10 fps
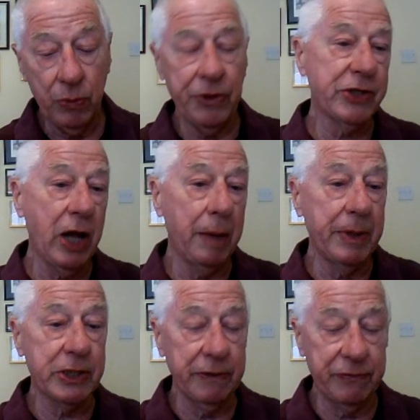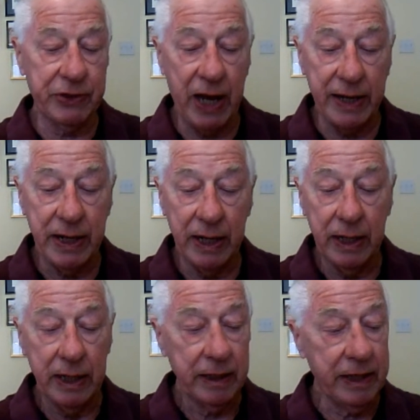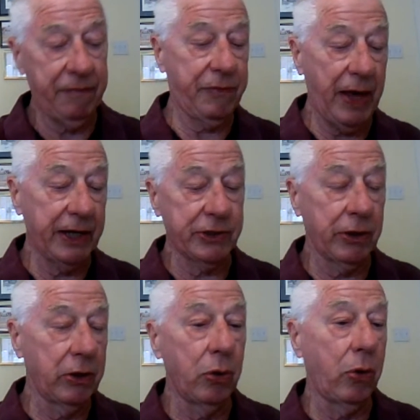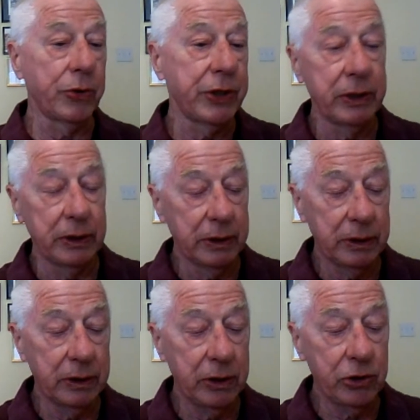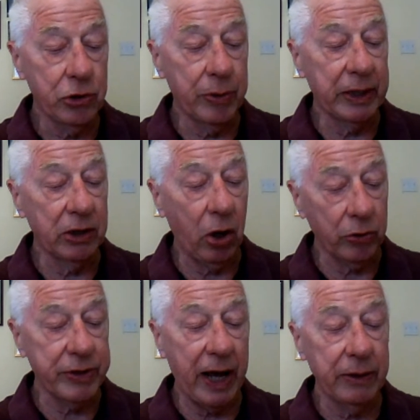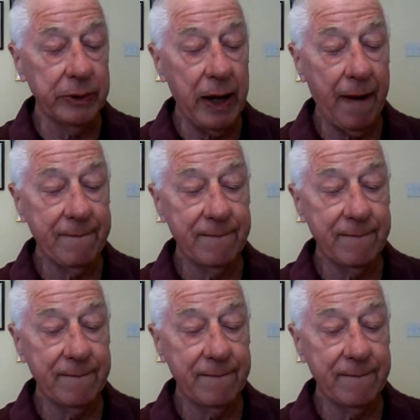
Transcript: Would the psalmist have said, "Give thanks to the Lord" during lockdown?